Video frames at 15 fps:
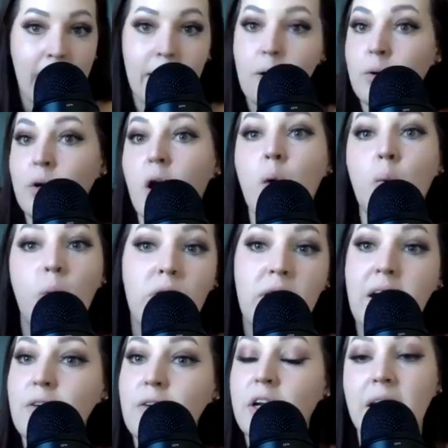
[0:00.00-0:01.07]
I don't know. We're
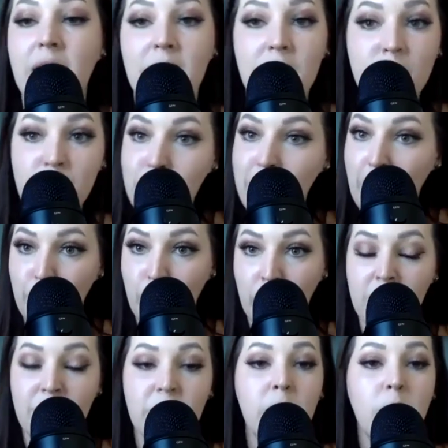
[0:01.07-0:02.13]
never getting the female
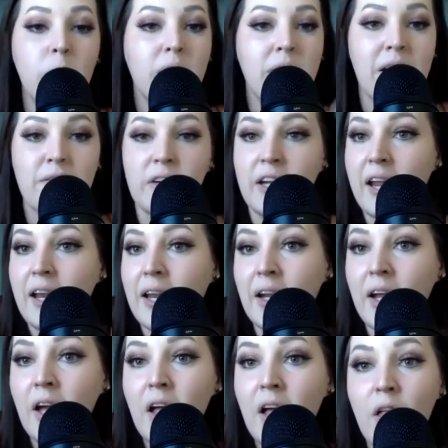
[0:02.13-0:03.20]
point of view. We're never
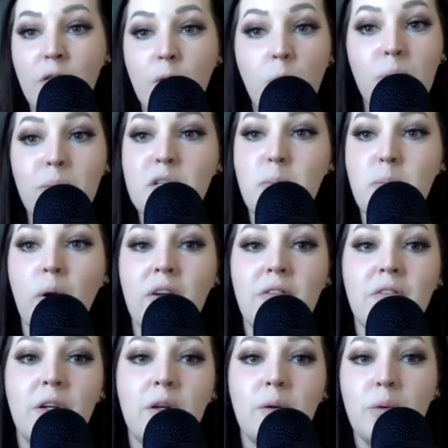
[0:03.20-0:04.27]
getting the woman's point of
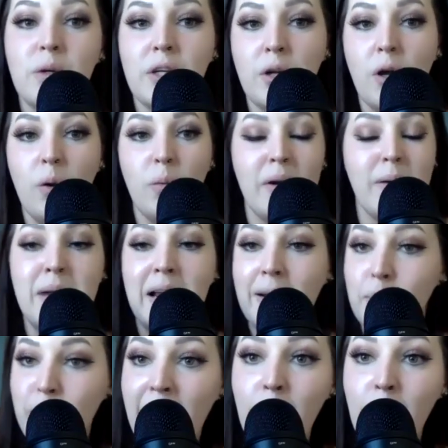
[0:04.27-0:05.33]
view, when a man
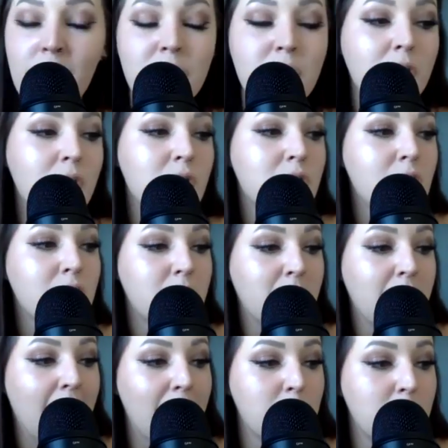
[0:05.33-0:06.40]
in power is concerned in
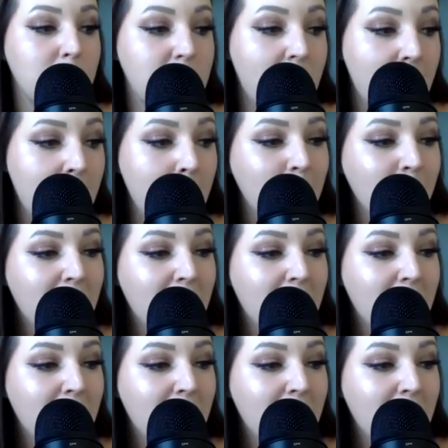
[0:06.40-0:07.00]
the ancient day.